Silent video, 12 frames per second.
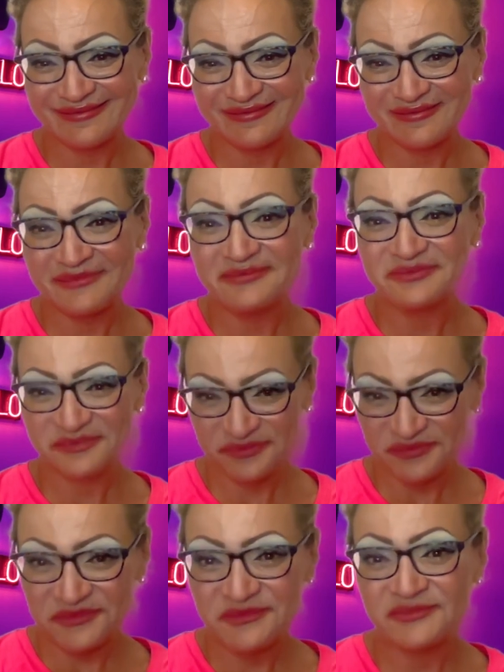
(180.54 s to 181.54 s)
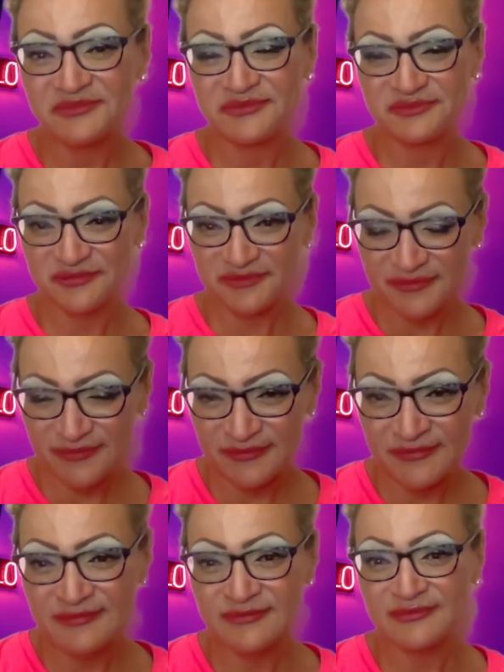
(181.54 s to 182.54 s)

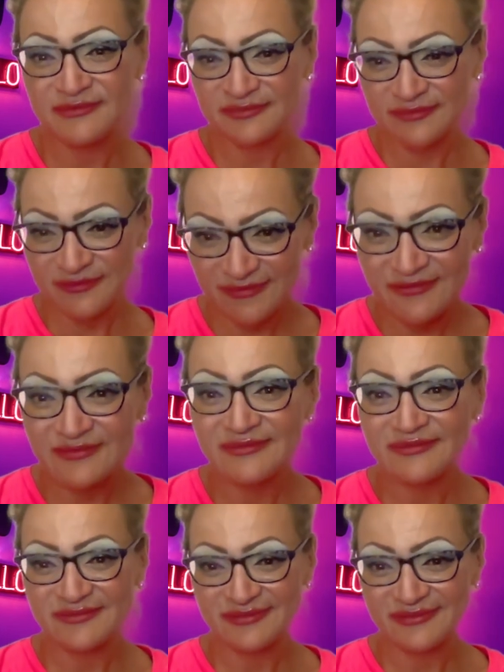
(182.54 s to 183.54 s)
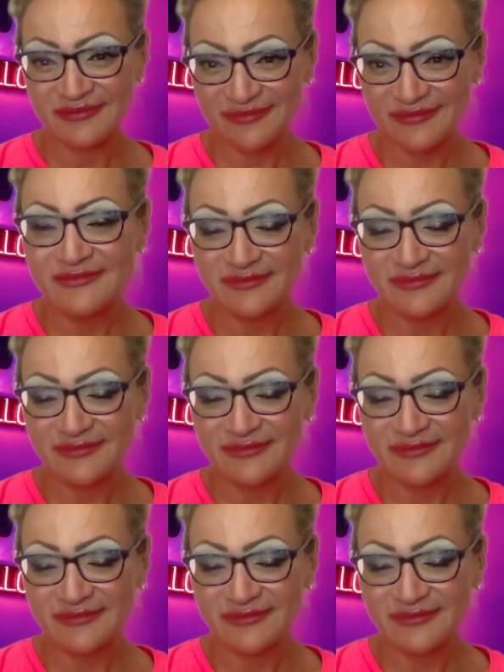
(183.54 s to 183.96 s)
No words are spoken by the person on screen.